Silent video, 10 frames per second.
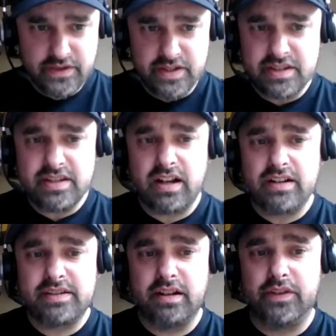this is the kind
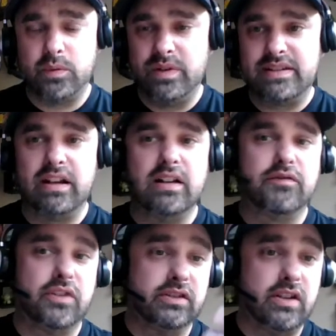of stuff that we set up
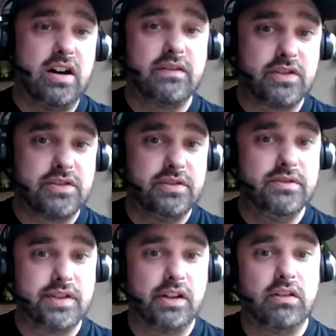for a lot of our
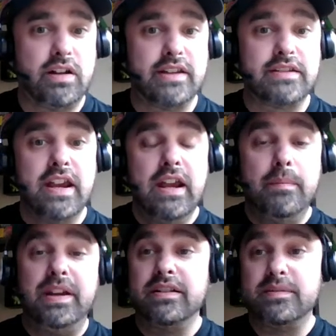students and clients
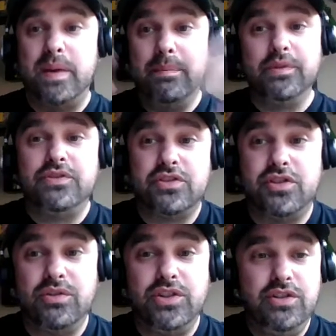because people just
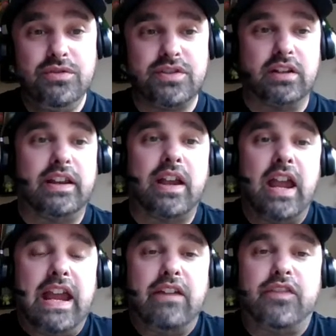don't use it. Like
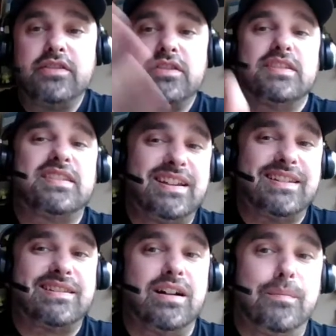if there's a
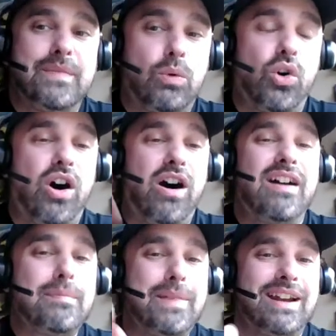system that will
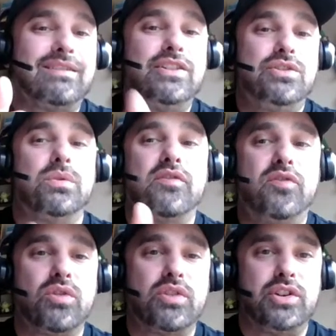automatically do it
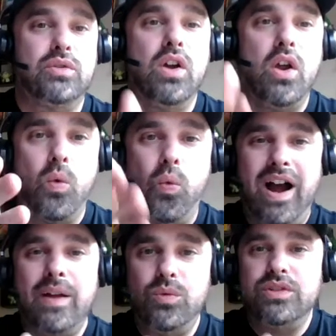for you,
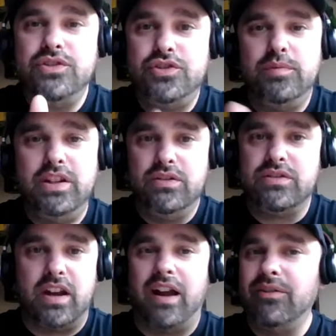why wouldn't you be
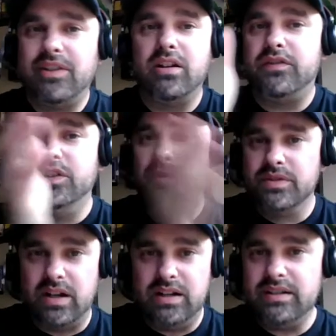using it? I don't care if you
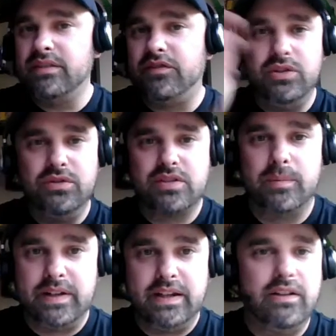use us, if you use
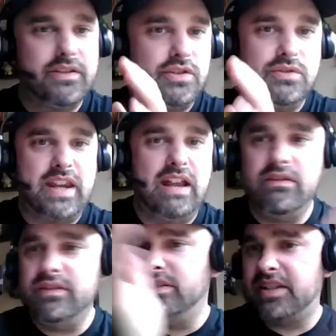somebody else, use
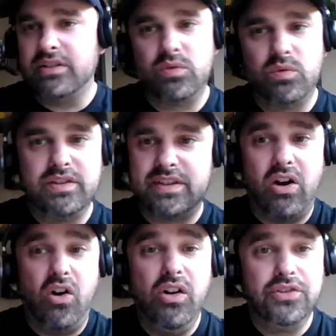Calendly, Schedule Once, they
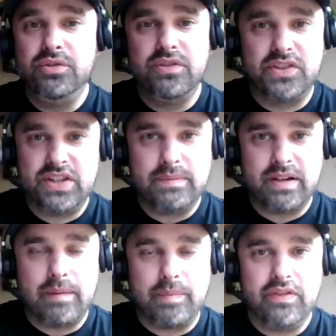all do the same
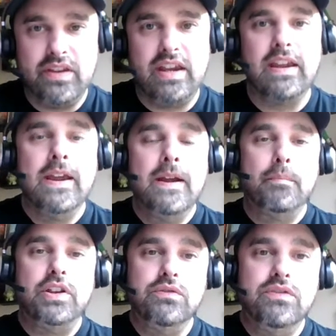type of thing,
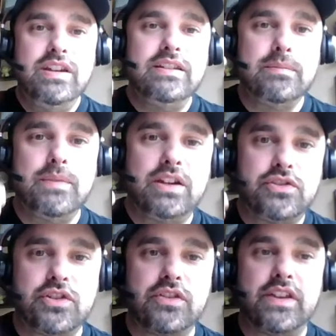but you need to make
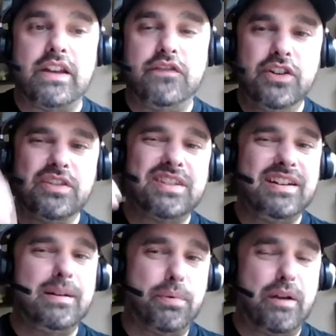sure that if you're
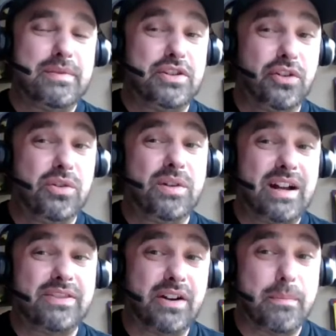setting appointments and you're going
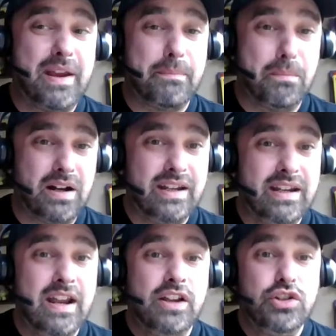out there to make
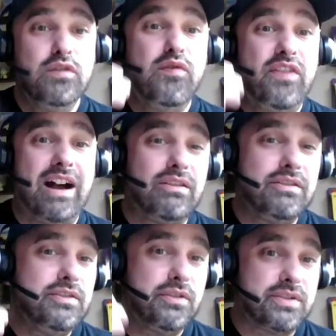money, you
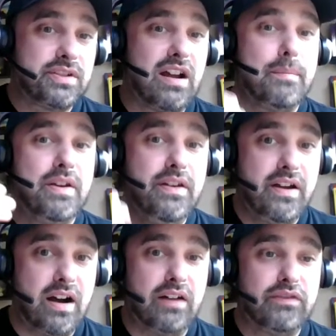value your time
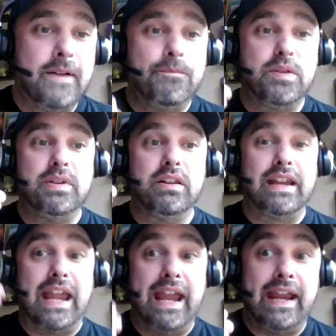enough to be
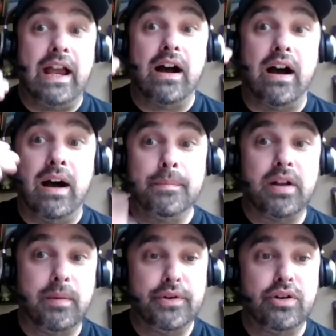like, hey, I'm
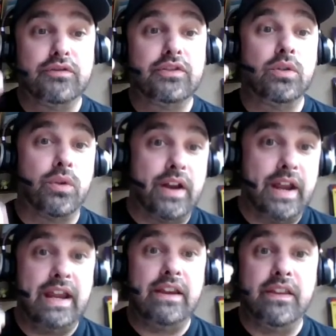coming over, or
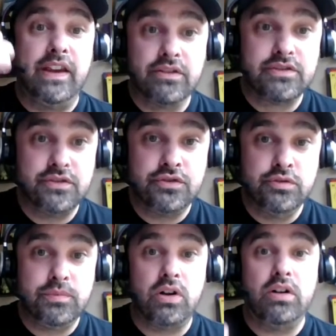hey, here's a
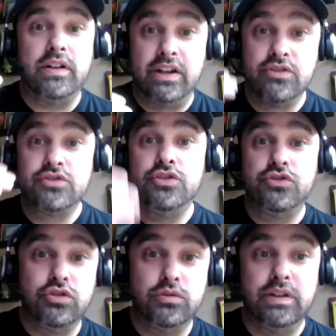Zoom call, here's the
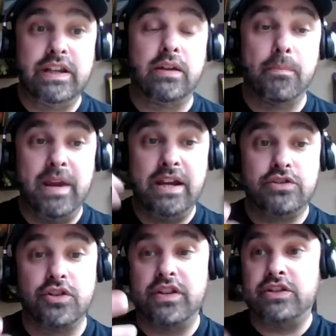Zoom link, make
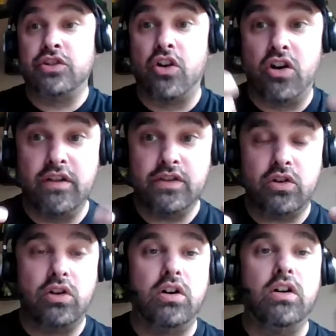sure that you're on the
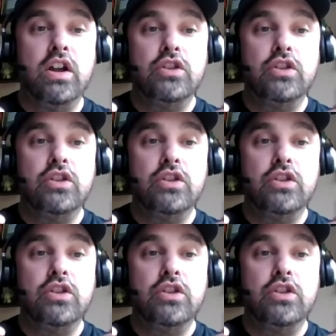call